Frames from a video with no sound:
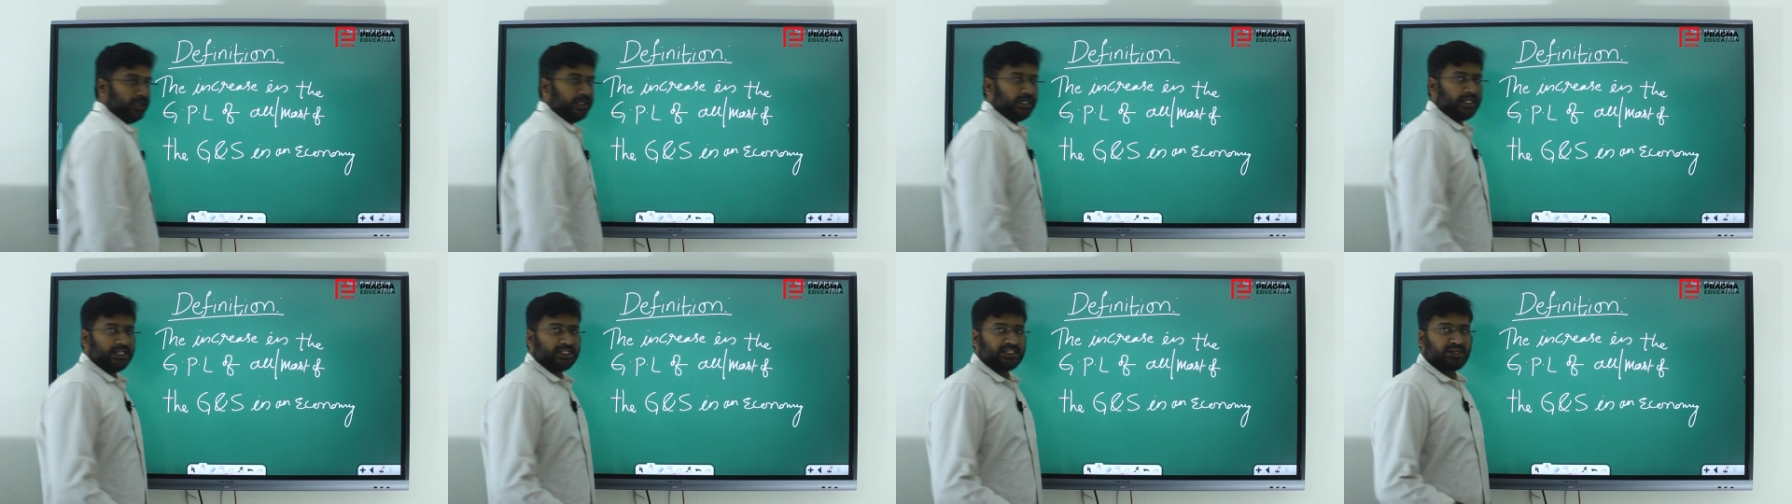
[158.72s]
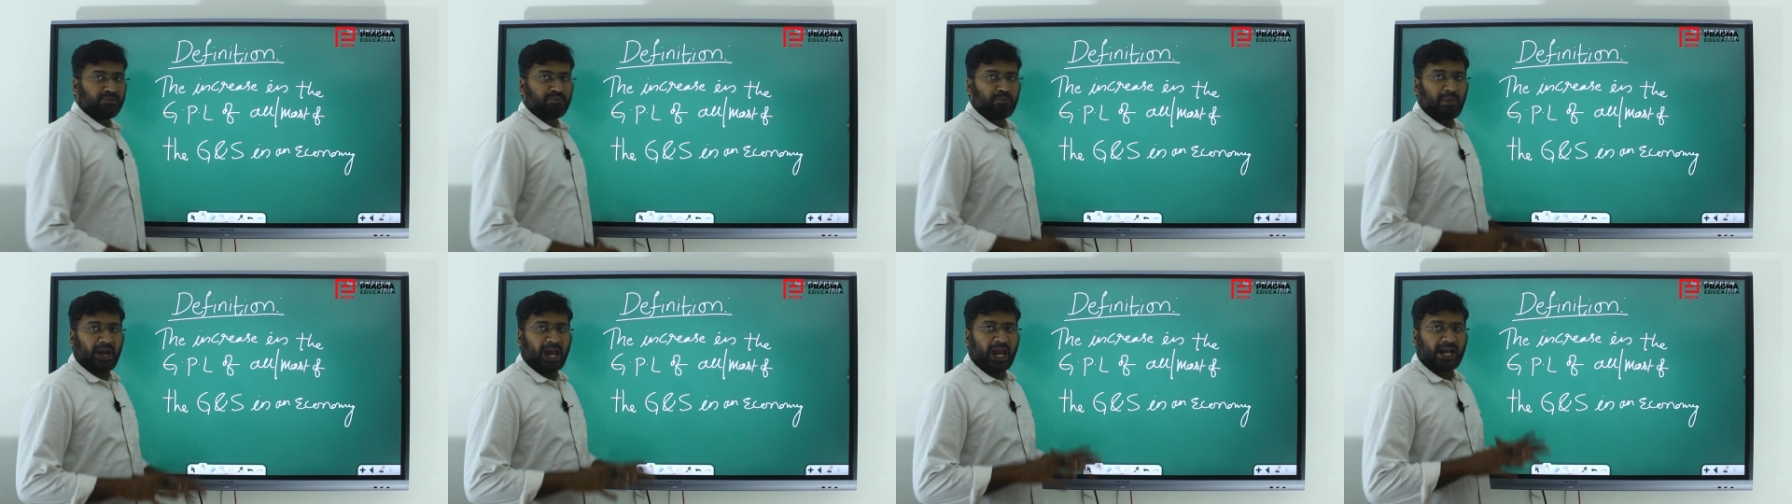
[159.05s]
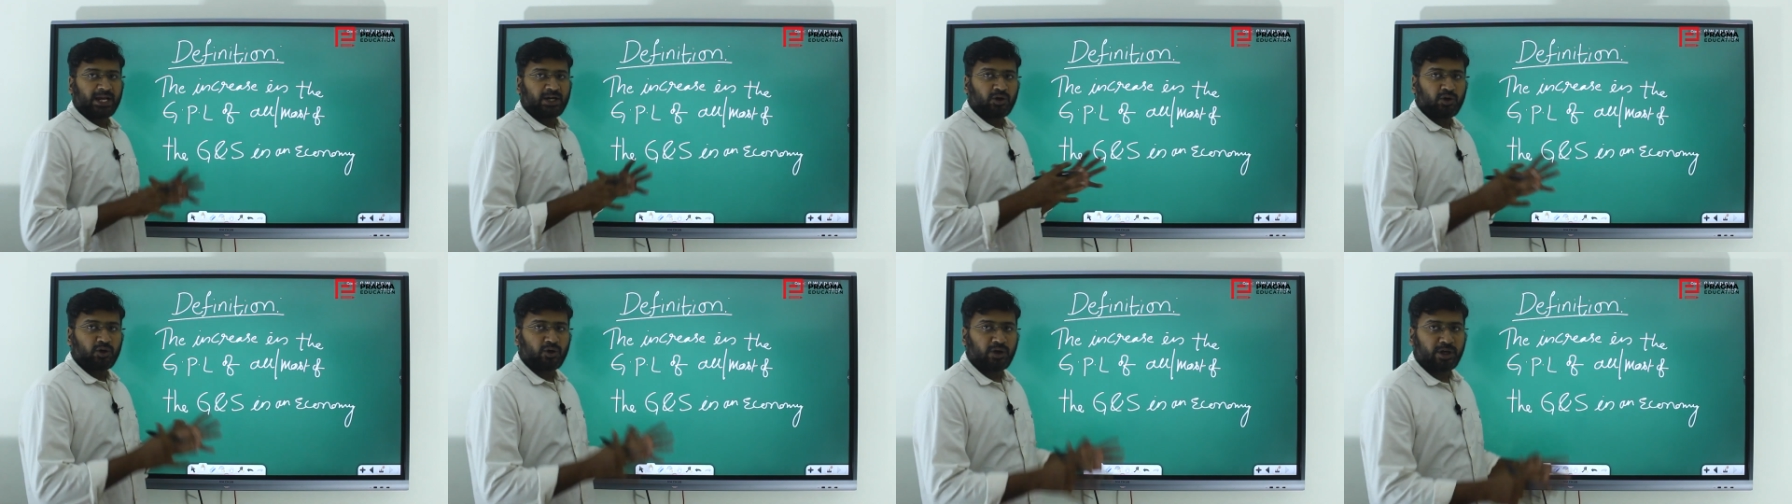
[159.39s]
it is a
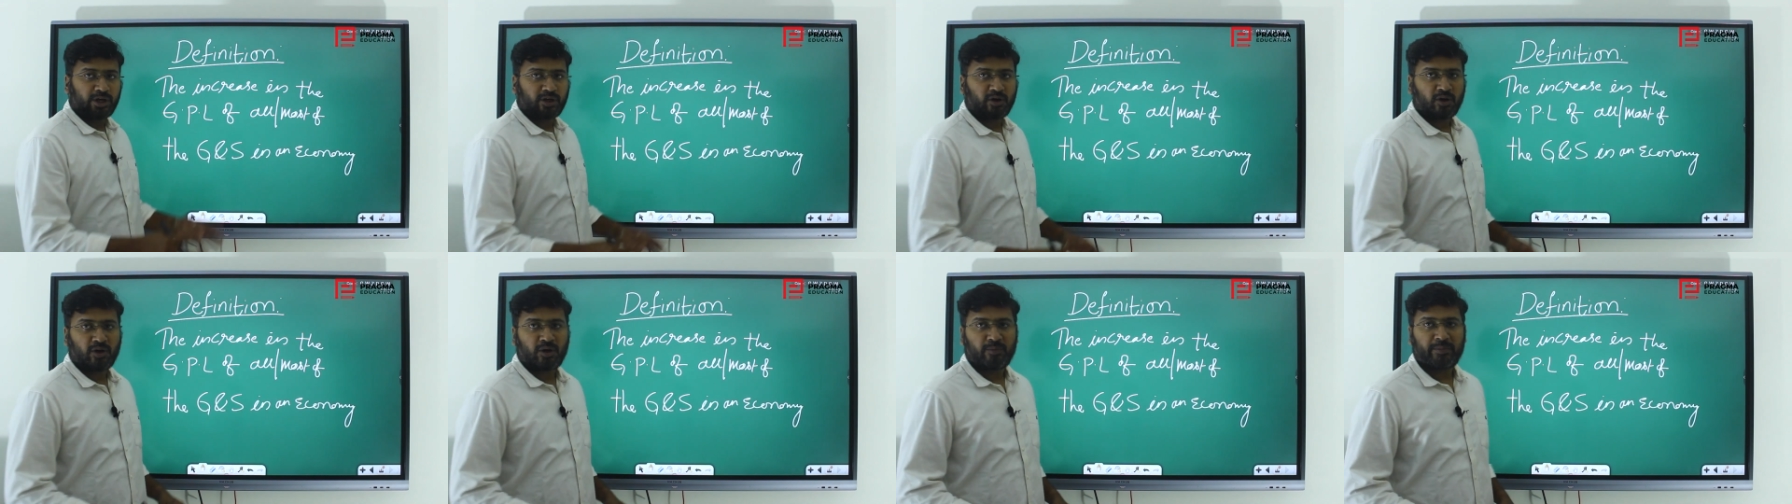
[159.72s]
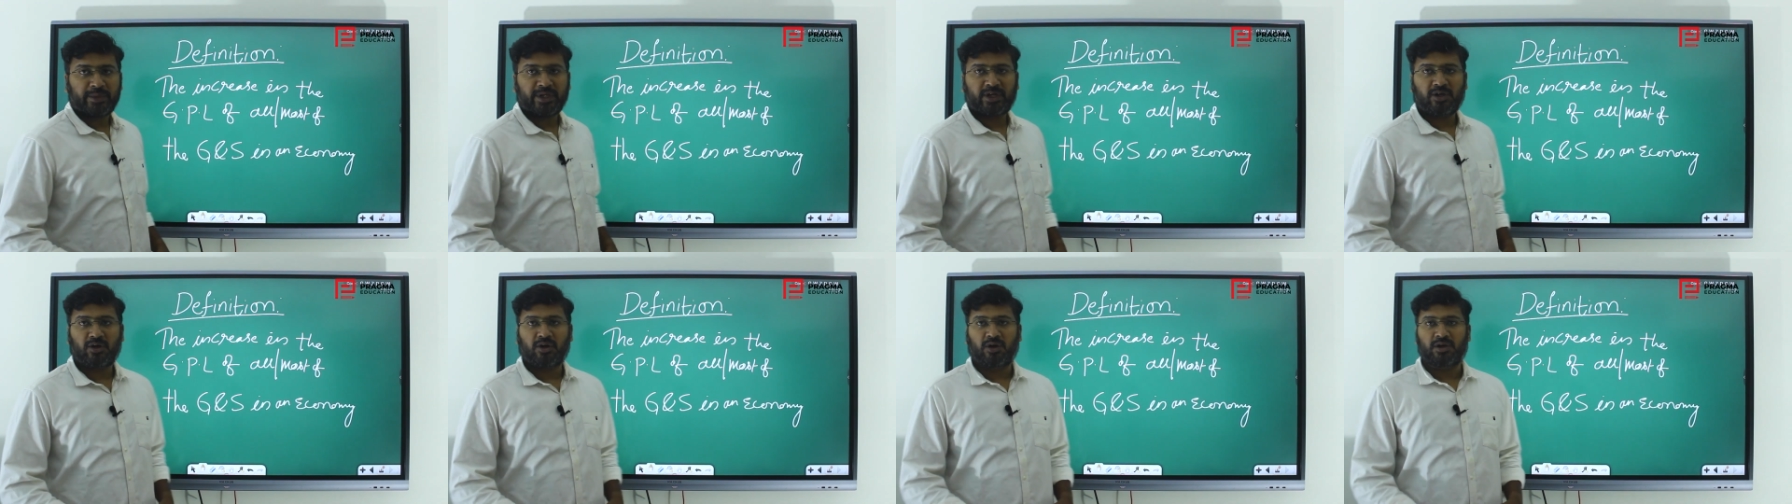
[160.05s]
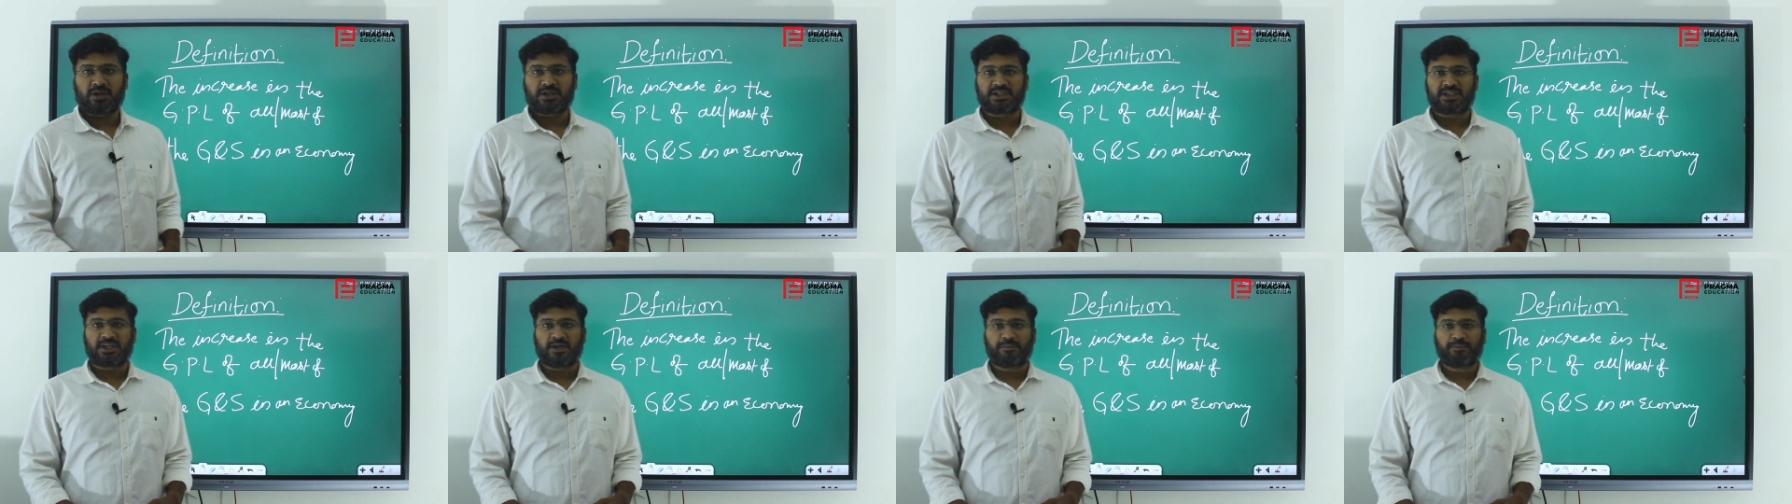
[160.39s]
macroeconomic
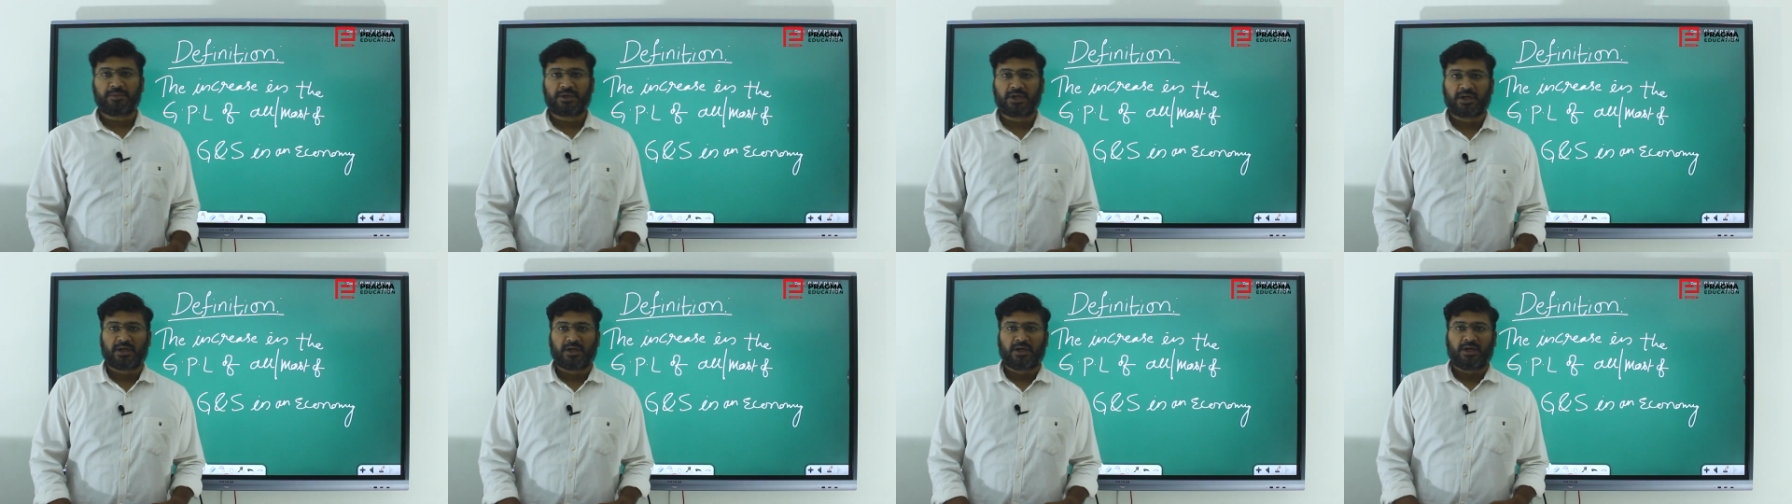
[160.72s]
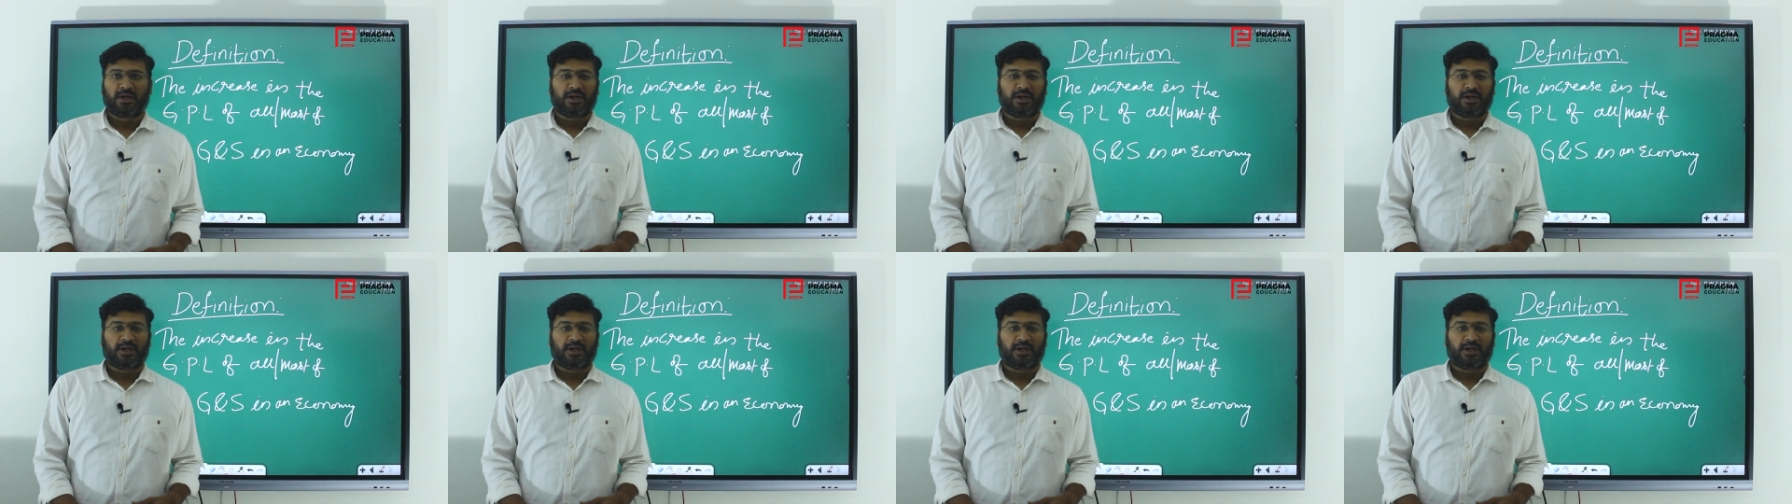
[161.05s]
concept